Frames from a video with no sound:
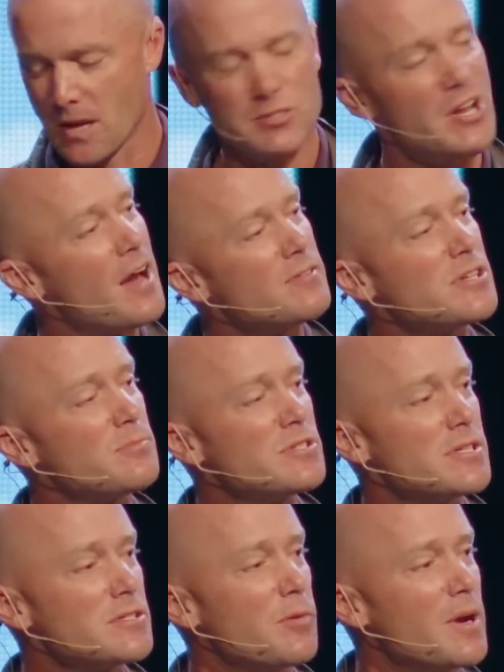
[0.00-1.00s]
Do you have some
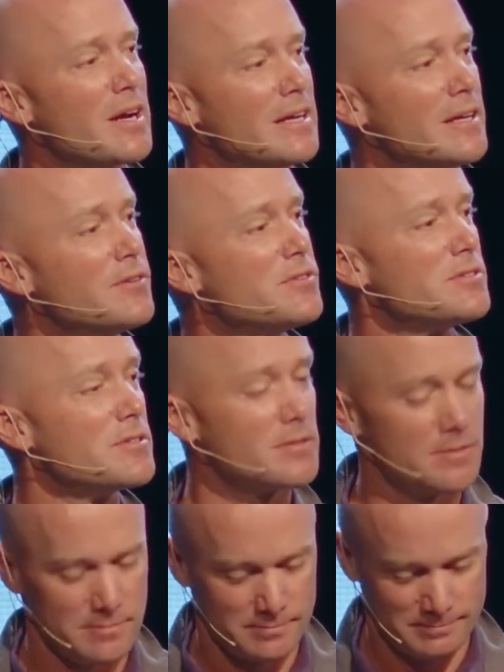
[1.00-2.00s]
sense of what it
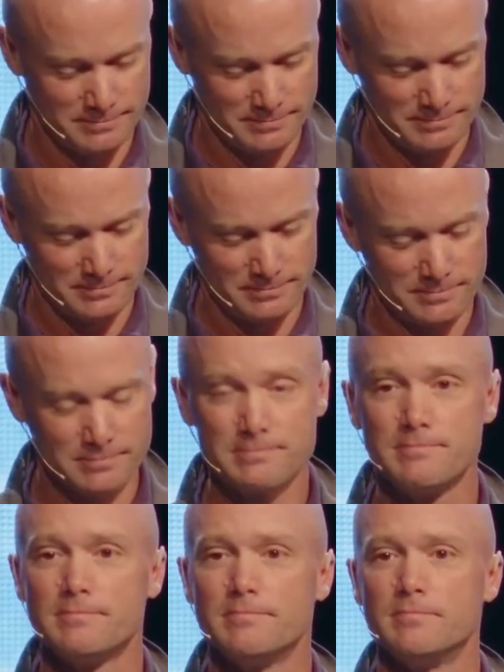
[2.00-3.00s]
is?
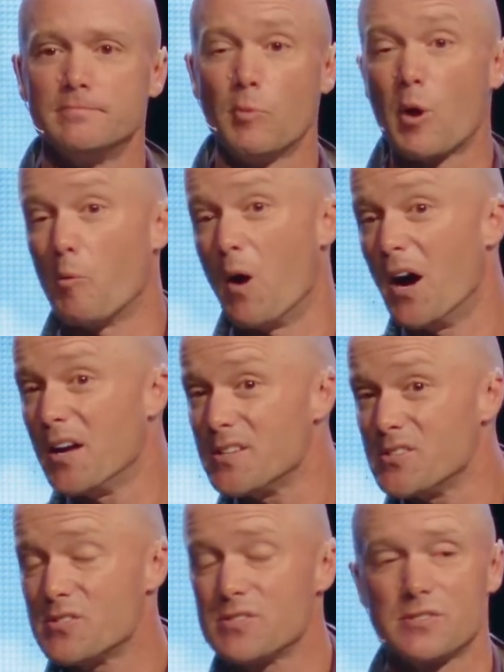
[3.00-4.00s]
What it
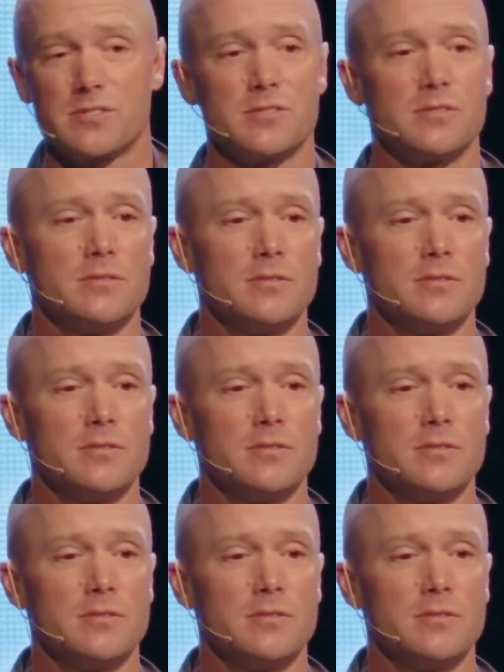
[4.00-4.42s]
was?